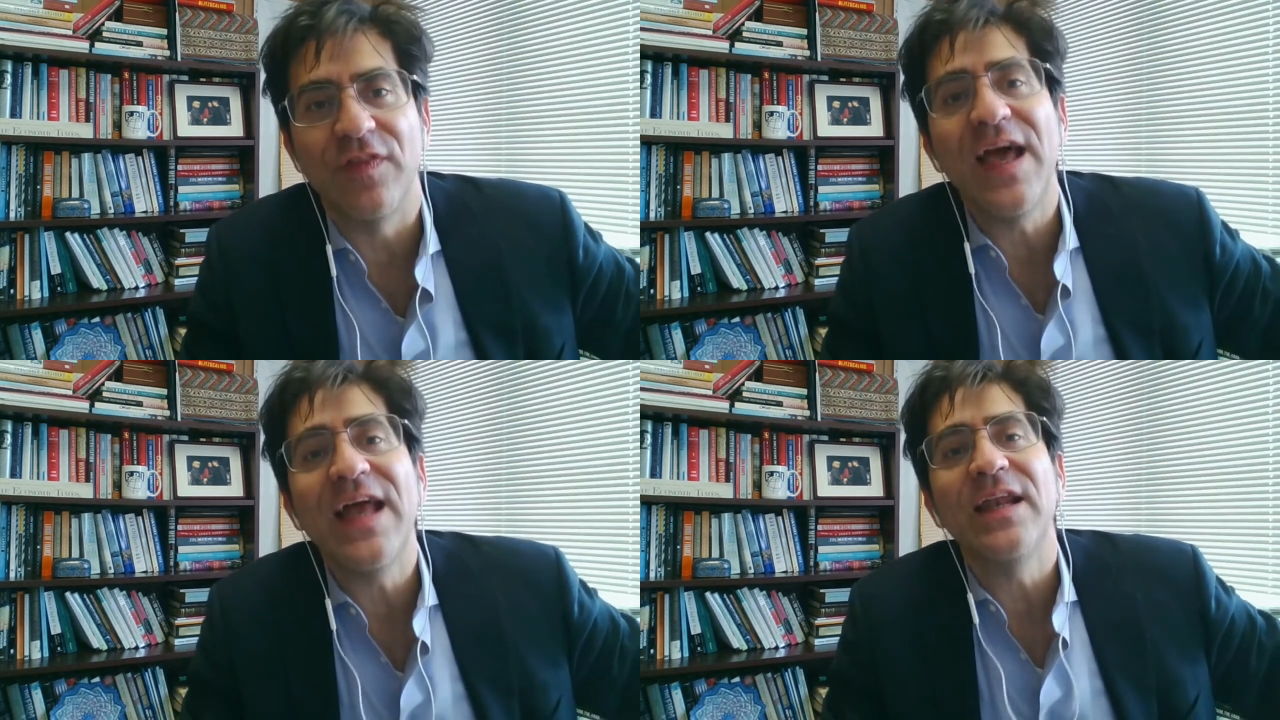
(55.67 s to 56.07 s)

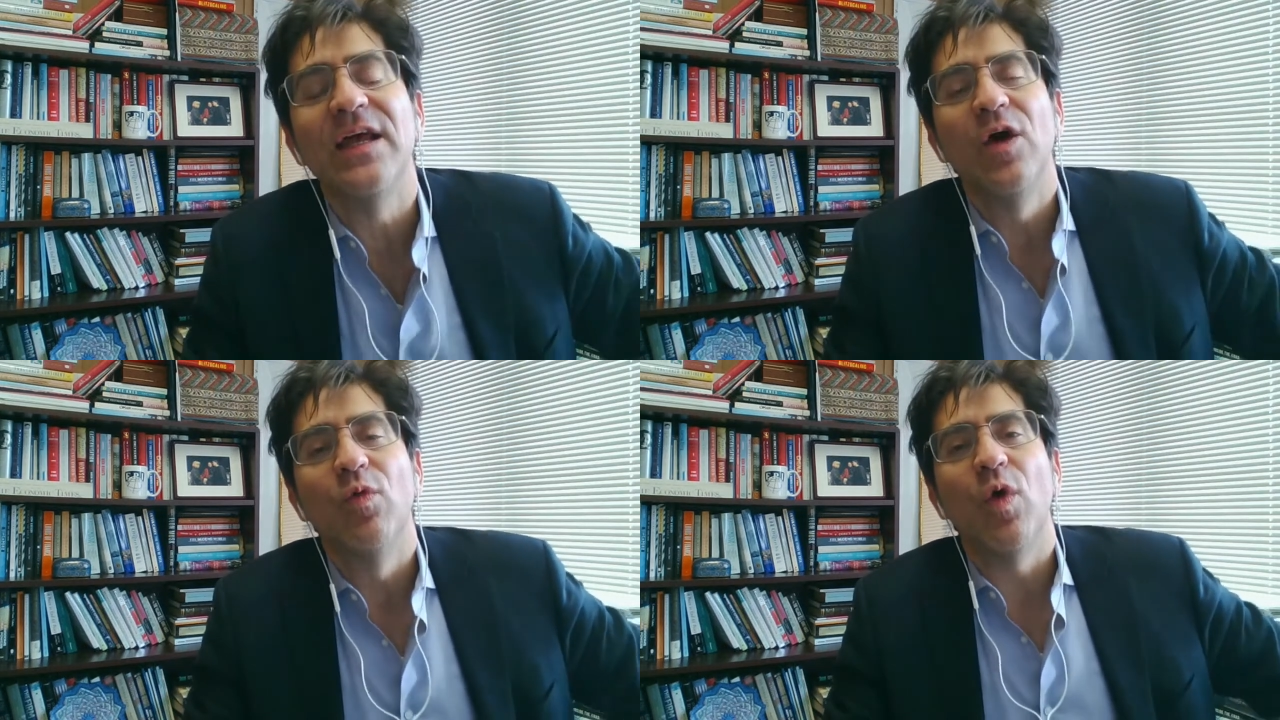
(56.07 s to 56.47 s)
And
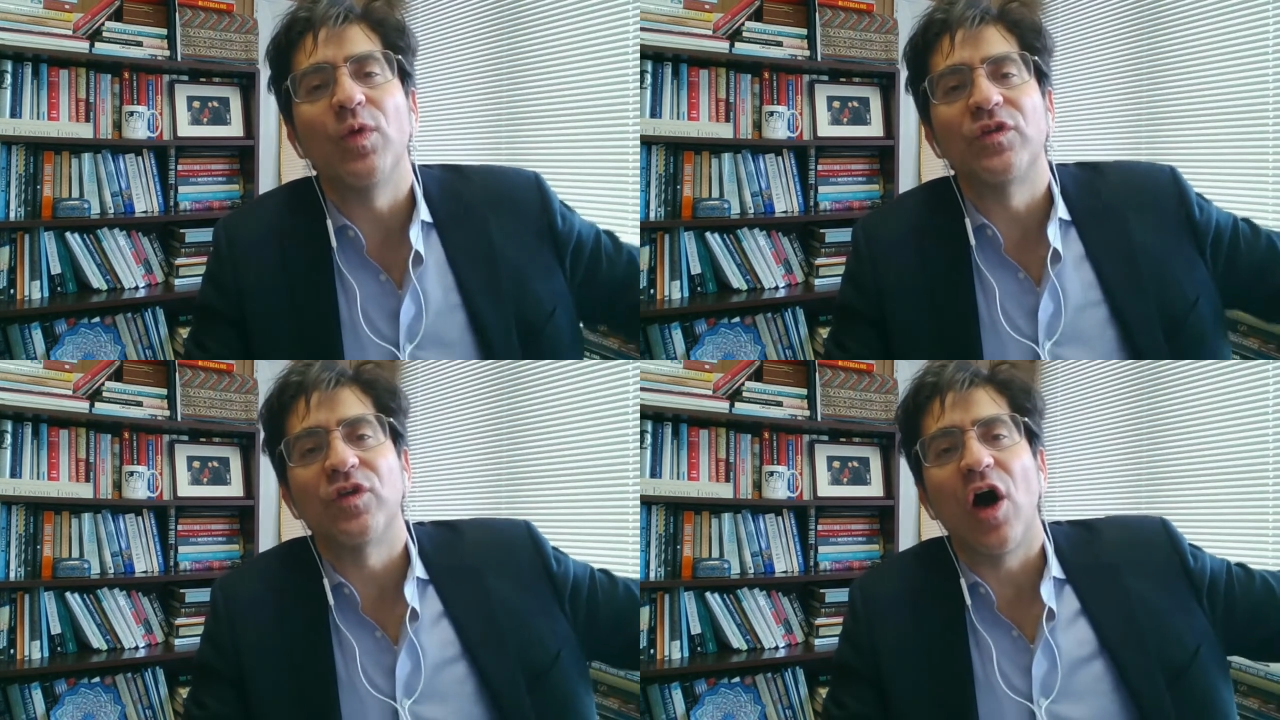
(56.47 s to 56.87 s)
then
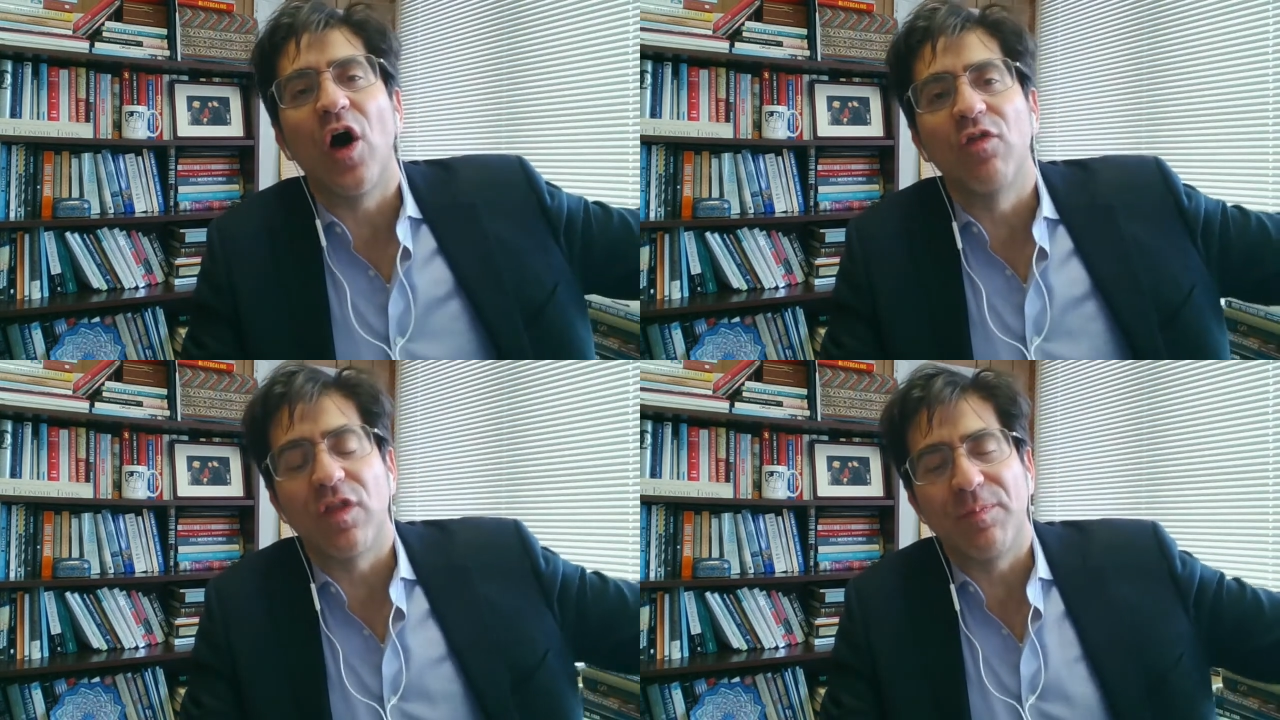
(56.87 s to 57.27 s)
what we
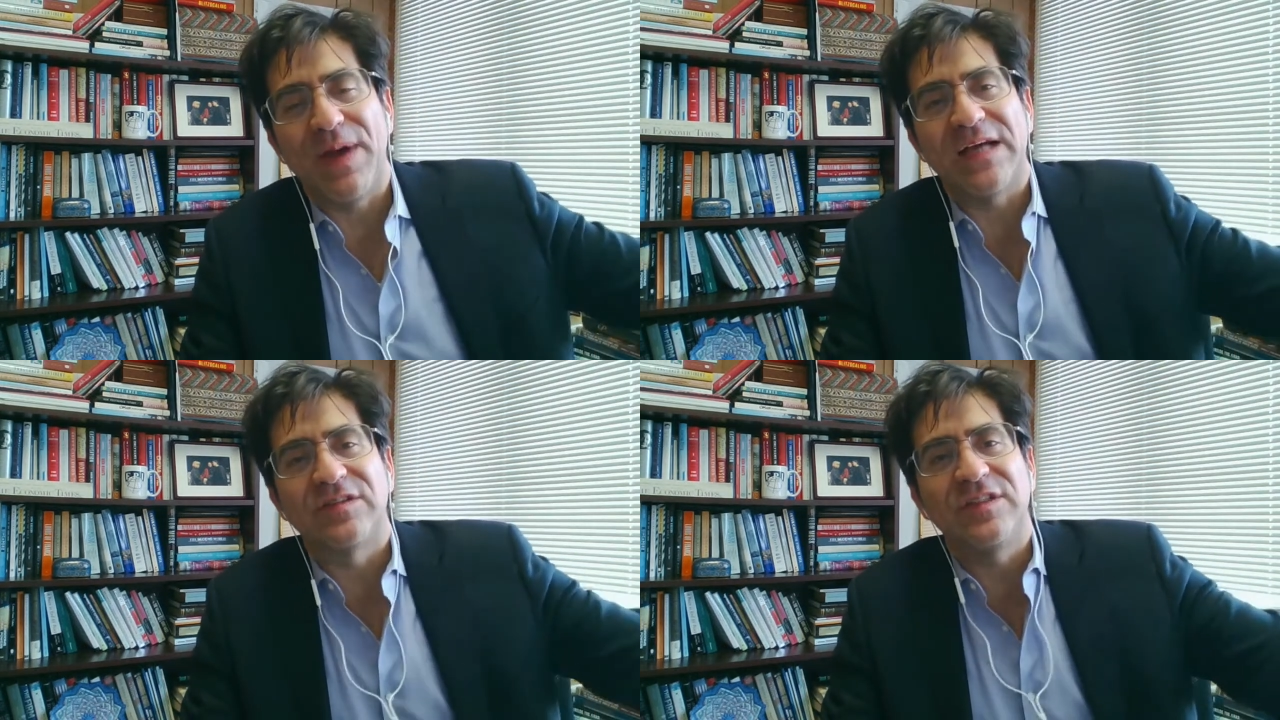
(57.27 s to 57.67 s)
saw over the
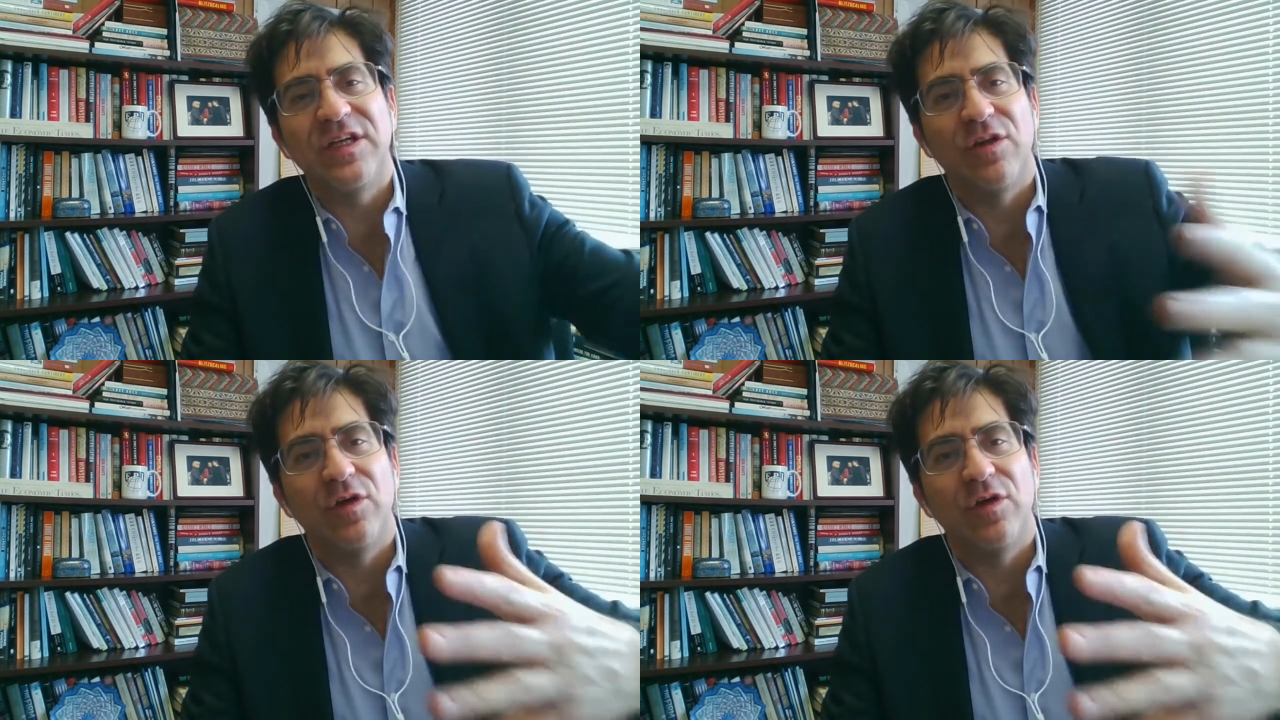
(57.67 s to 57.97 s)
past year,